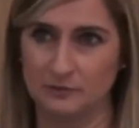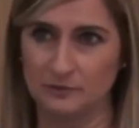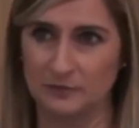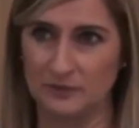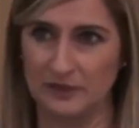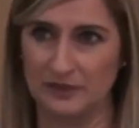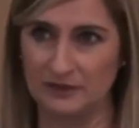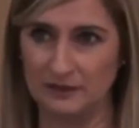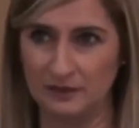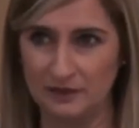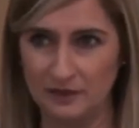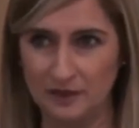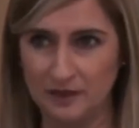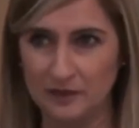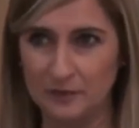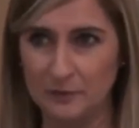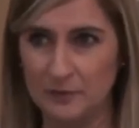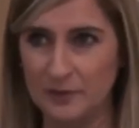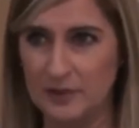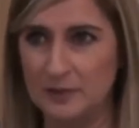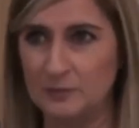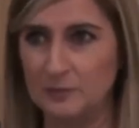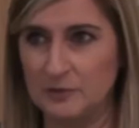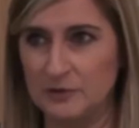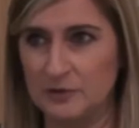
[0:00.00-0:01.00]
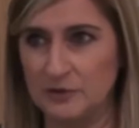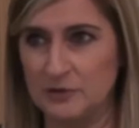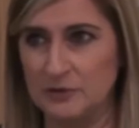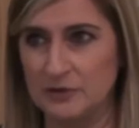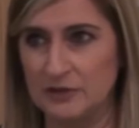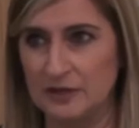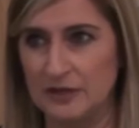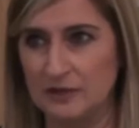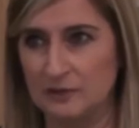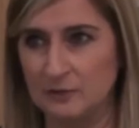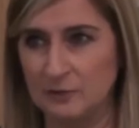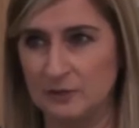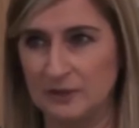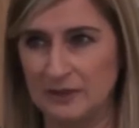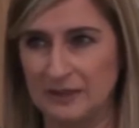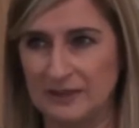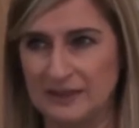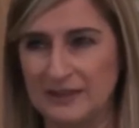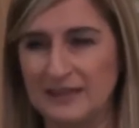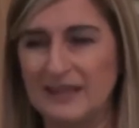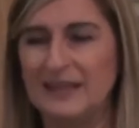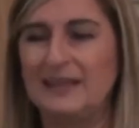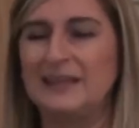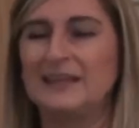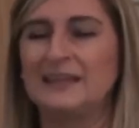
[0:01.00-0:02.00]
And a lot of people do that. Well, I
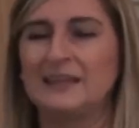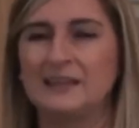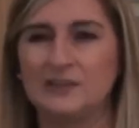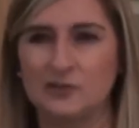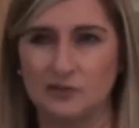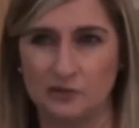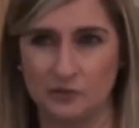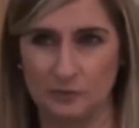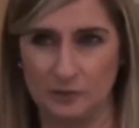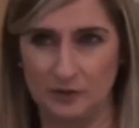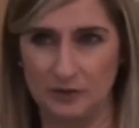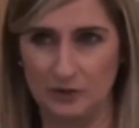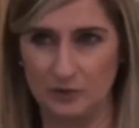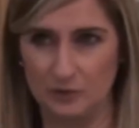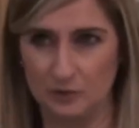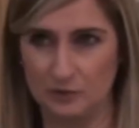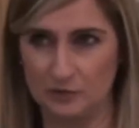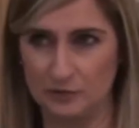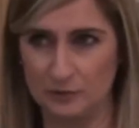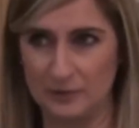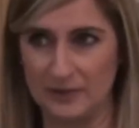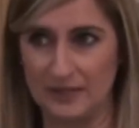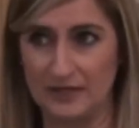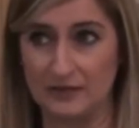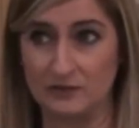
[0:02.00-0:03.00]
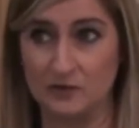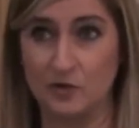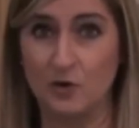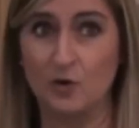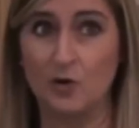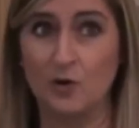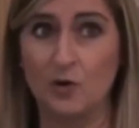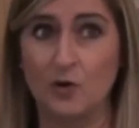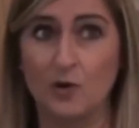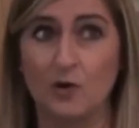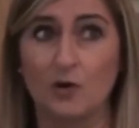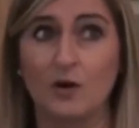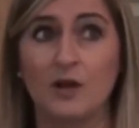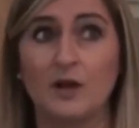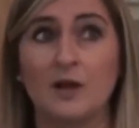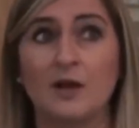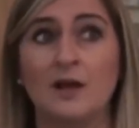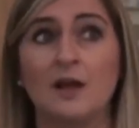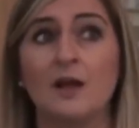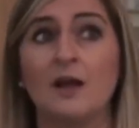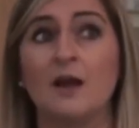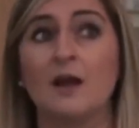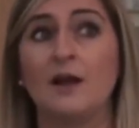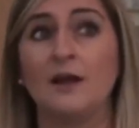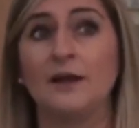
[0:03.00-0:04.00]
think I should be going to bed. Or
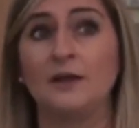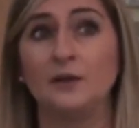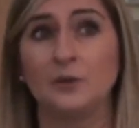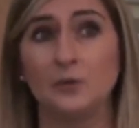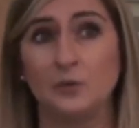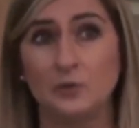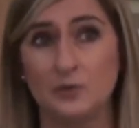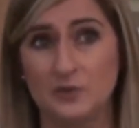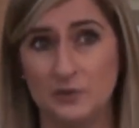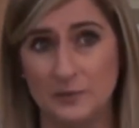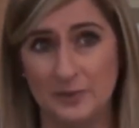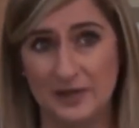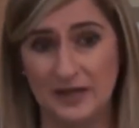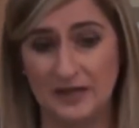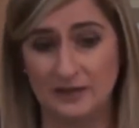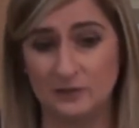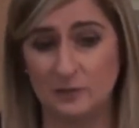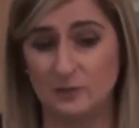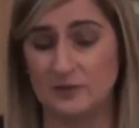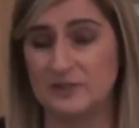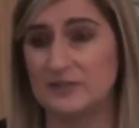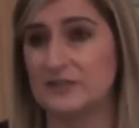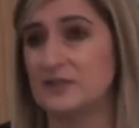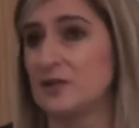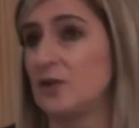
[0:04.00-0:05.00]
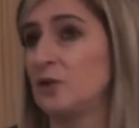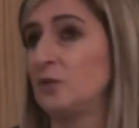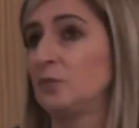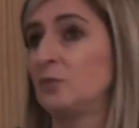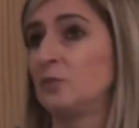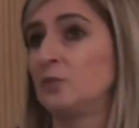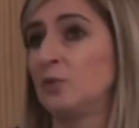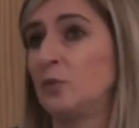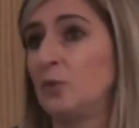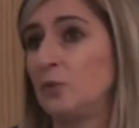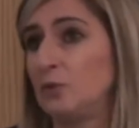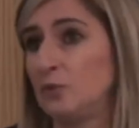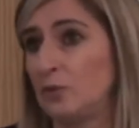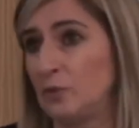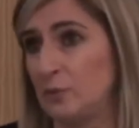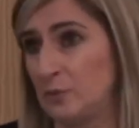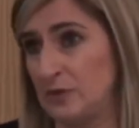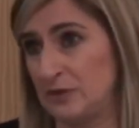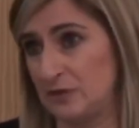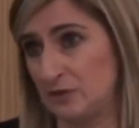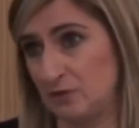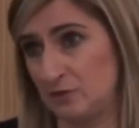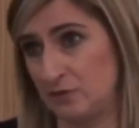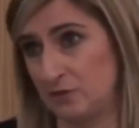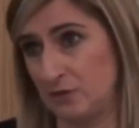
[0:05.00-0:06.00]
I go to bed when a certain program is
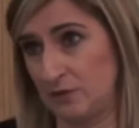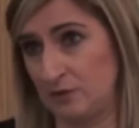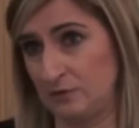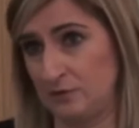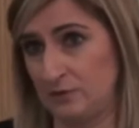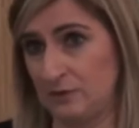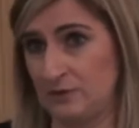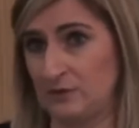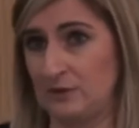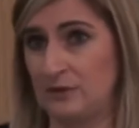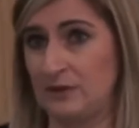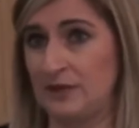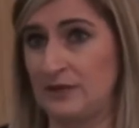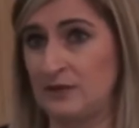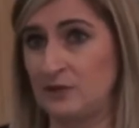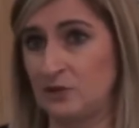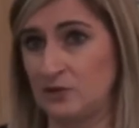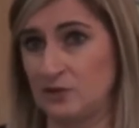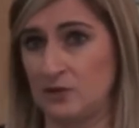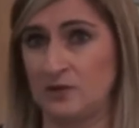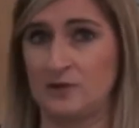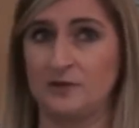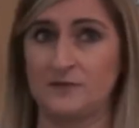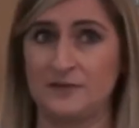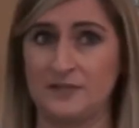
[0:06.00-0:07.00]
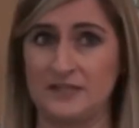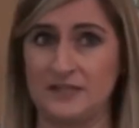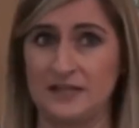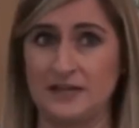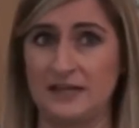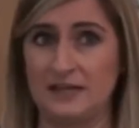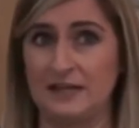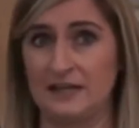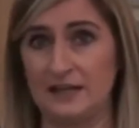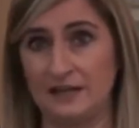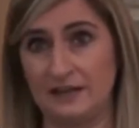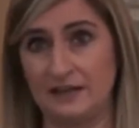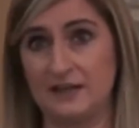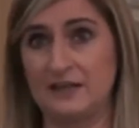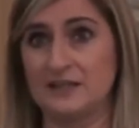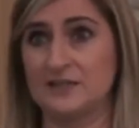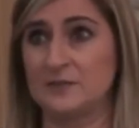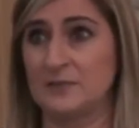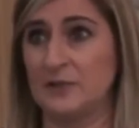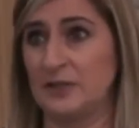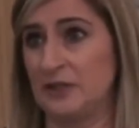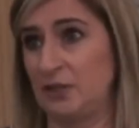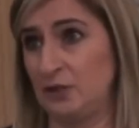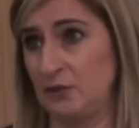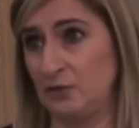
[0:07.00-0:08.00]
over. I turn off the telly and that's
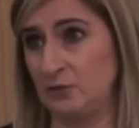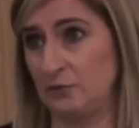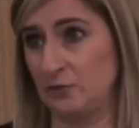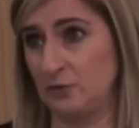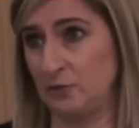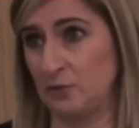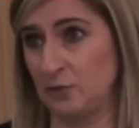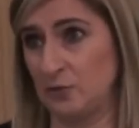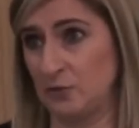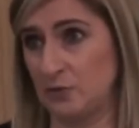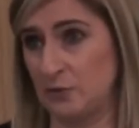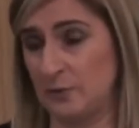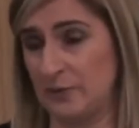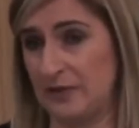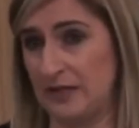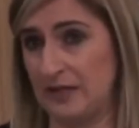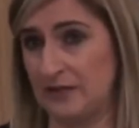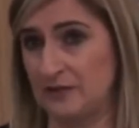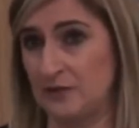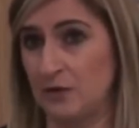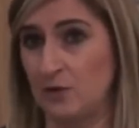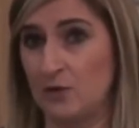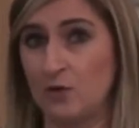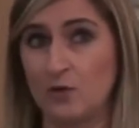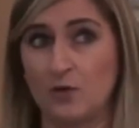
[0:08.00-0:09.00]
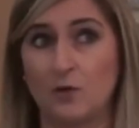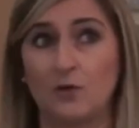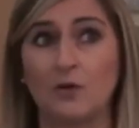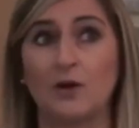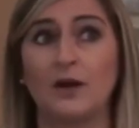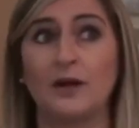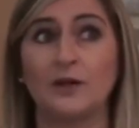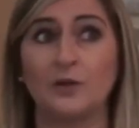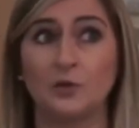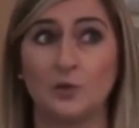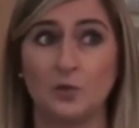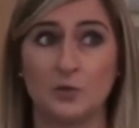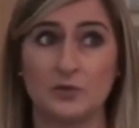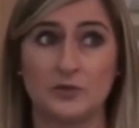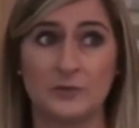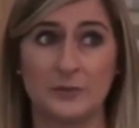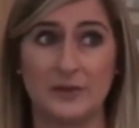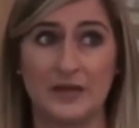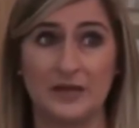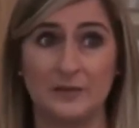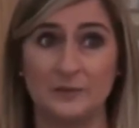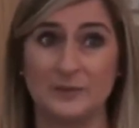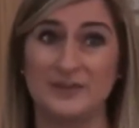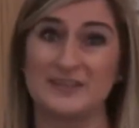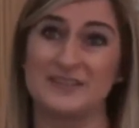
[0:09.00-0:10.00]
my cue for going to bed. Or I go to
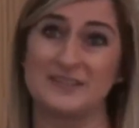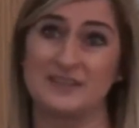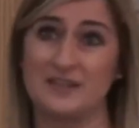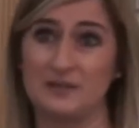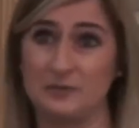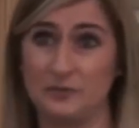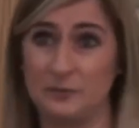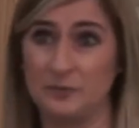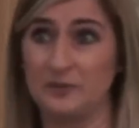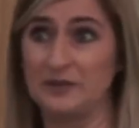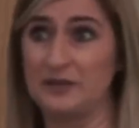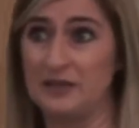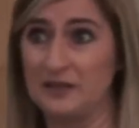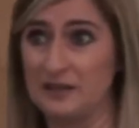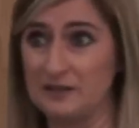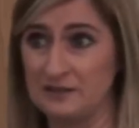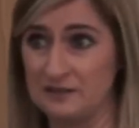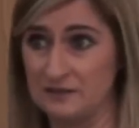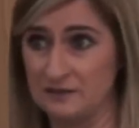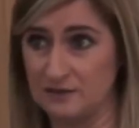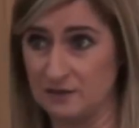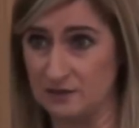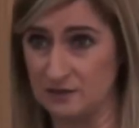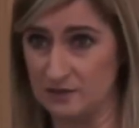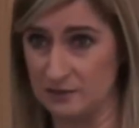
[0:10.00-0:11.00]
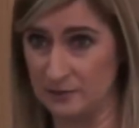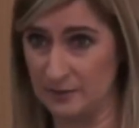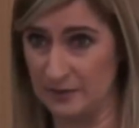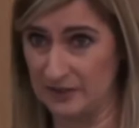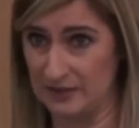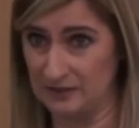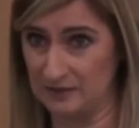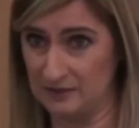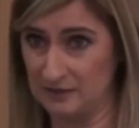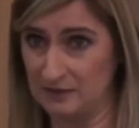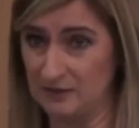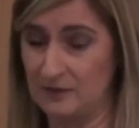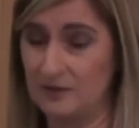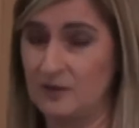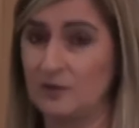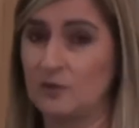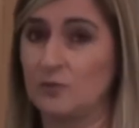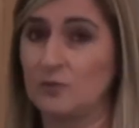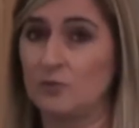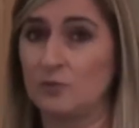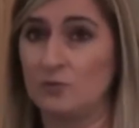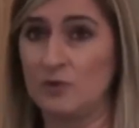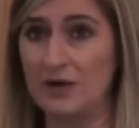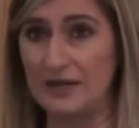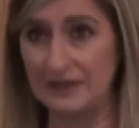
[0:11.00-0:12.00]
bed because everybody else has gone to bed.
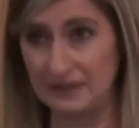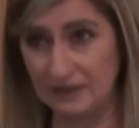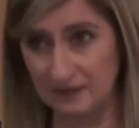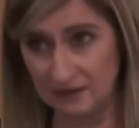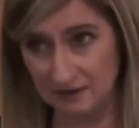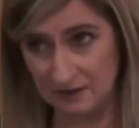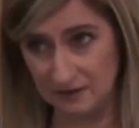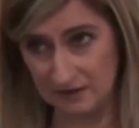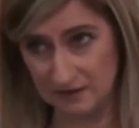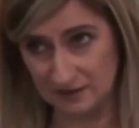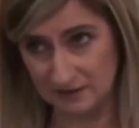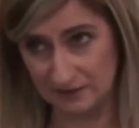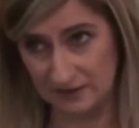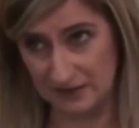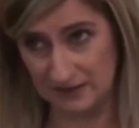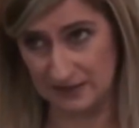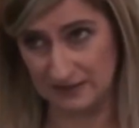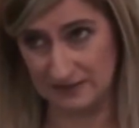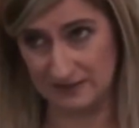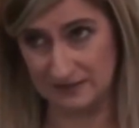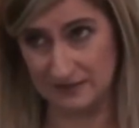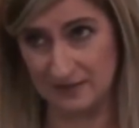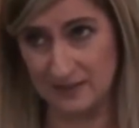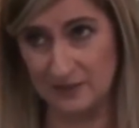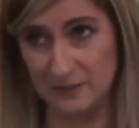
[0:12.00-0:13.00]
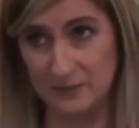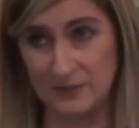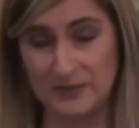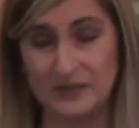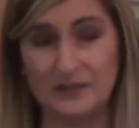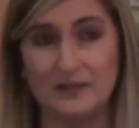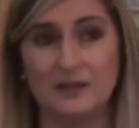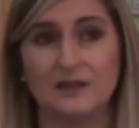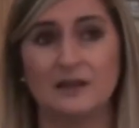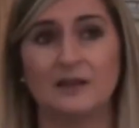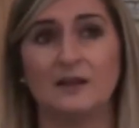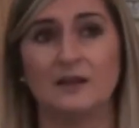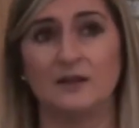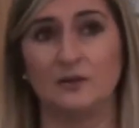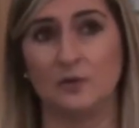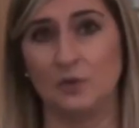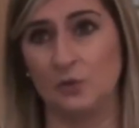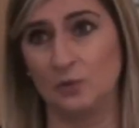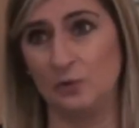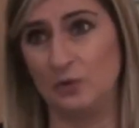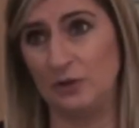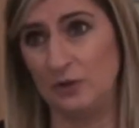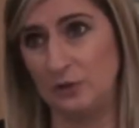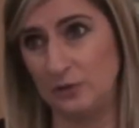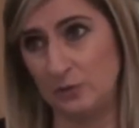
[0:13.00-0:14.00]
Recognise feeling sleepy and
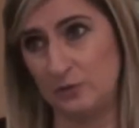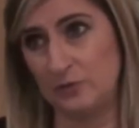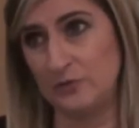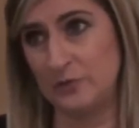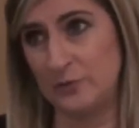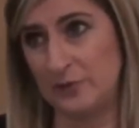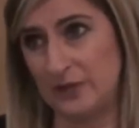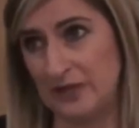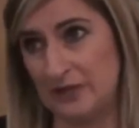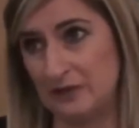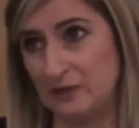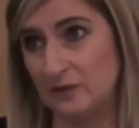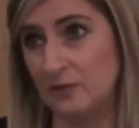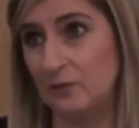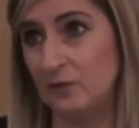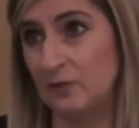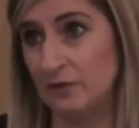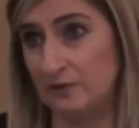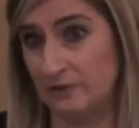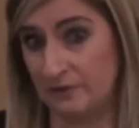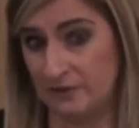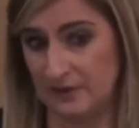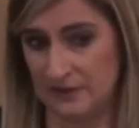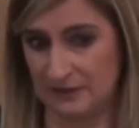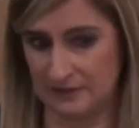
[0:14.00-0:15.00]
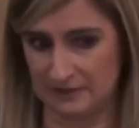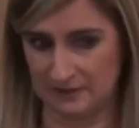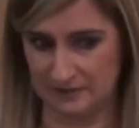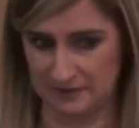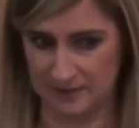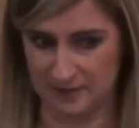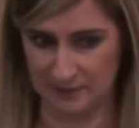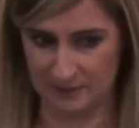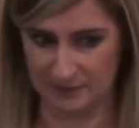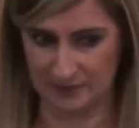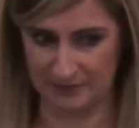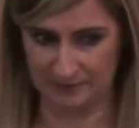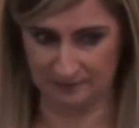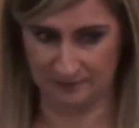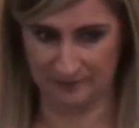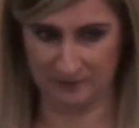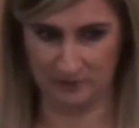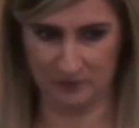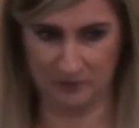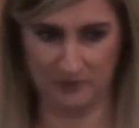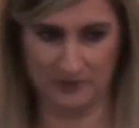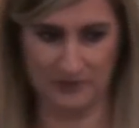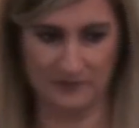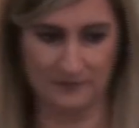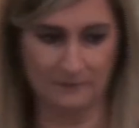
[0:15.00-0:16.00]
only go to bed when feeling sleepy.
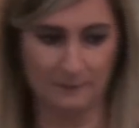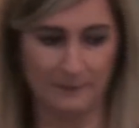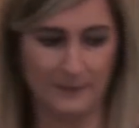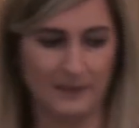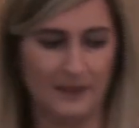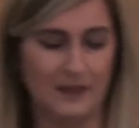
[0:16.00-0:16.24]
Okay.